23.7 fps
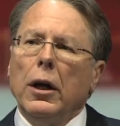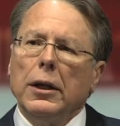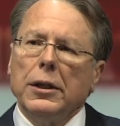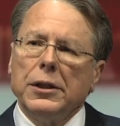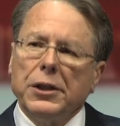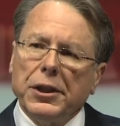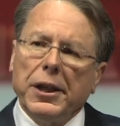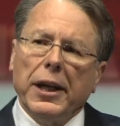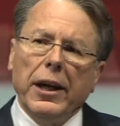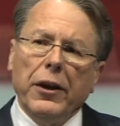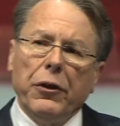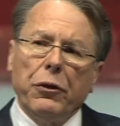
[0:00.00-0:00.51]

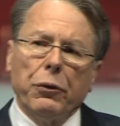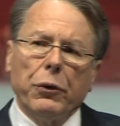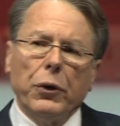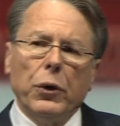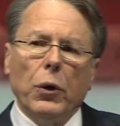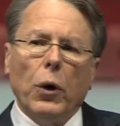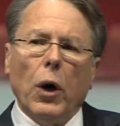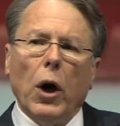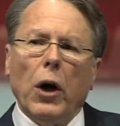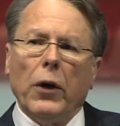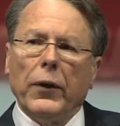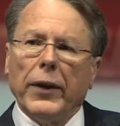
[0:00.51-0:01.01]
see
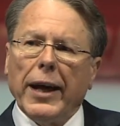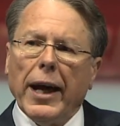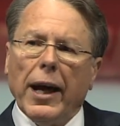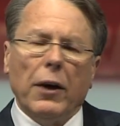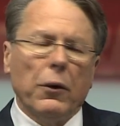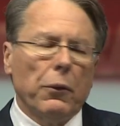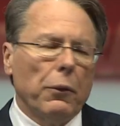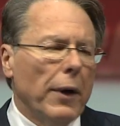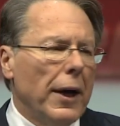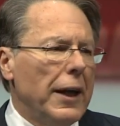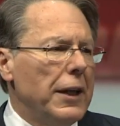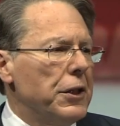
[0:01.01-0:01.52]
through all the
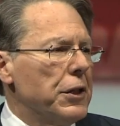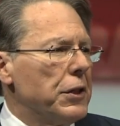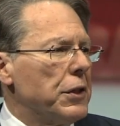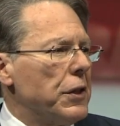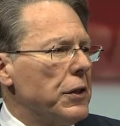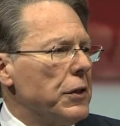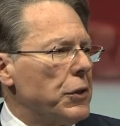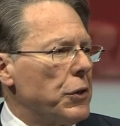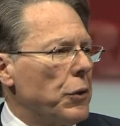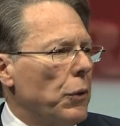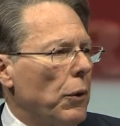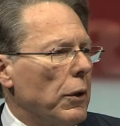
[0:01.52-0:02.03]
outrageous
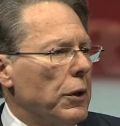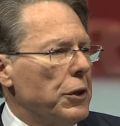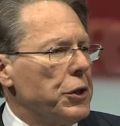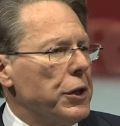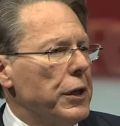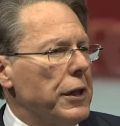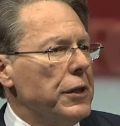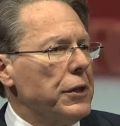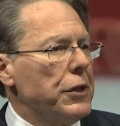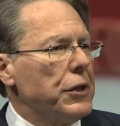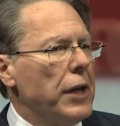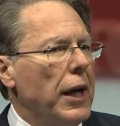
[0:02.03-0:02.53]

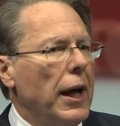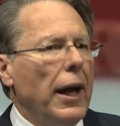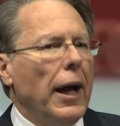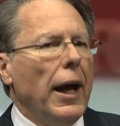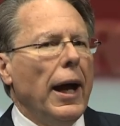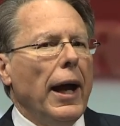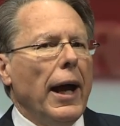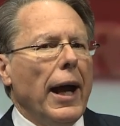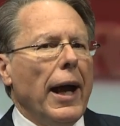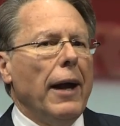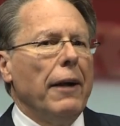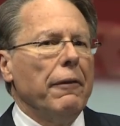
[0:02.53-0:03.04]
distortions,
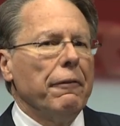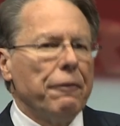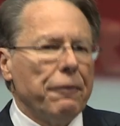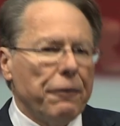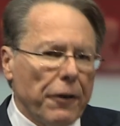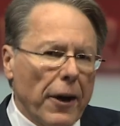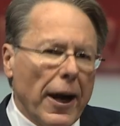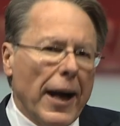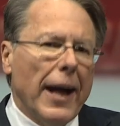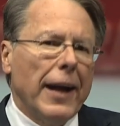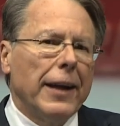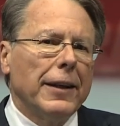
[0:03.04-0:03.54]
and
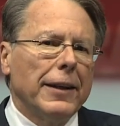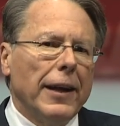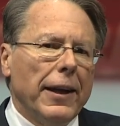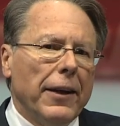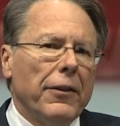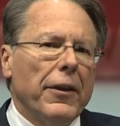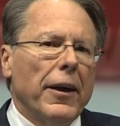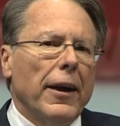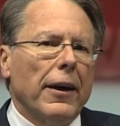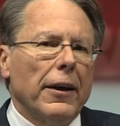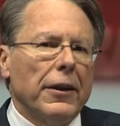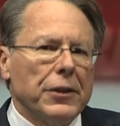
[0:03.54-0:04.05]
frankly,
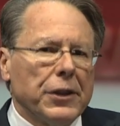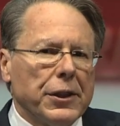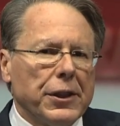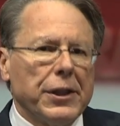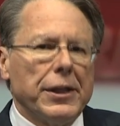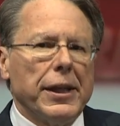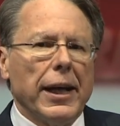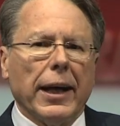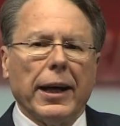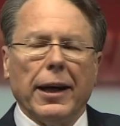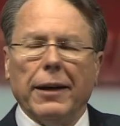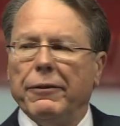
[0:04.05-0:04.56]
they're
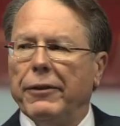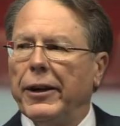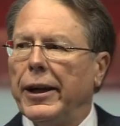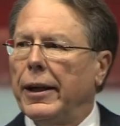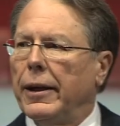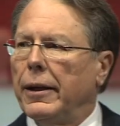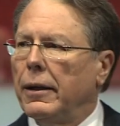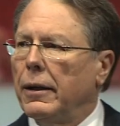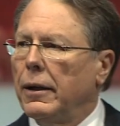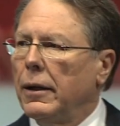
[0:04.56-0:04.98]
sick of it.